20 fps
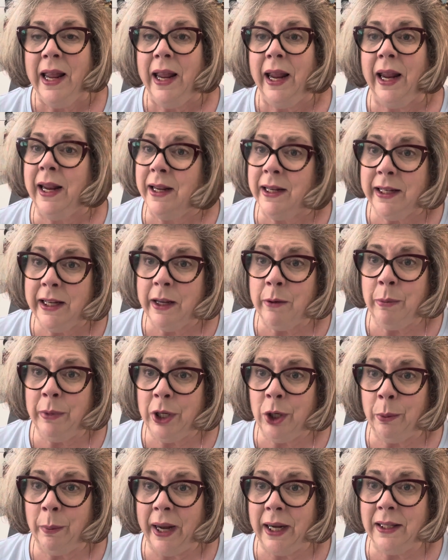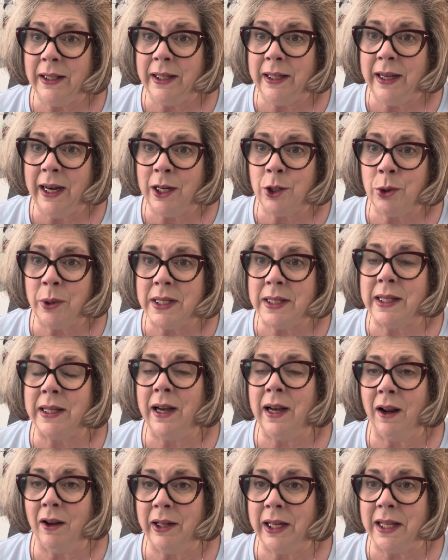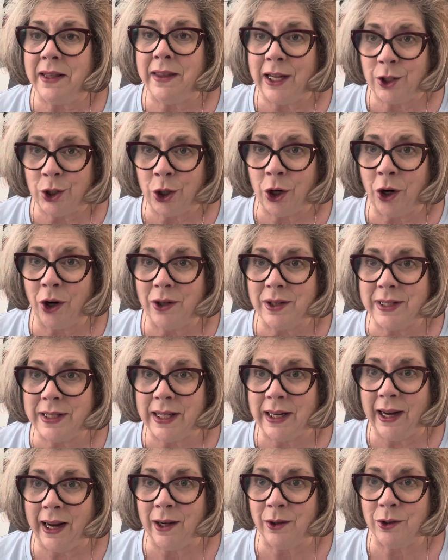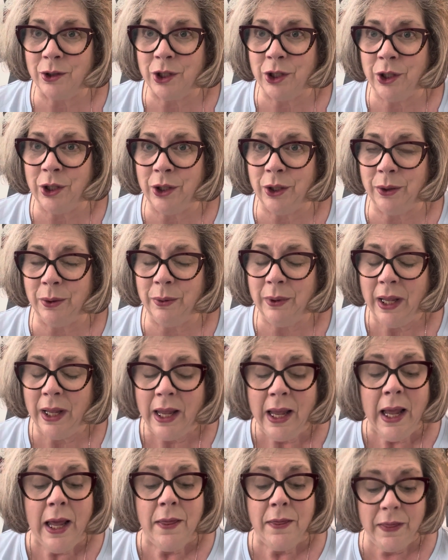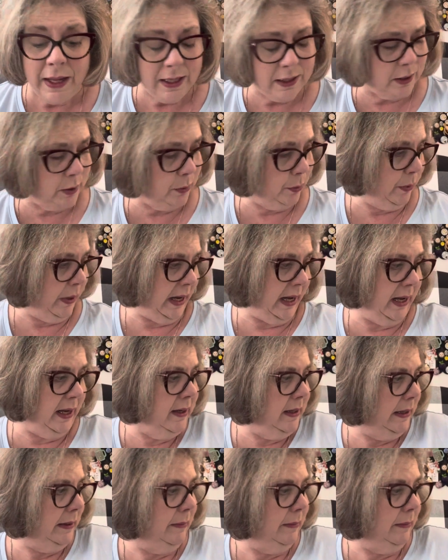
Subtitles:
and give me your mailing address and I'll get that chart sent out to you. This week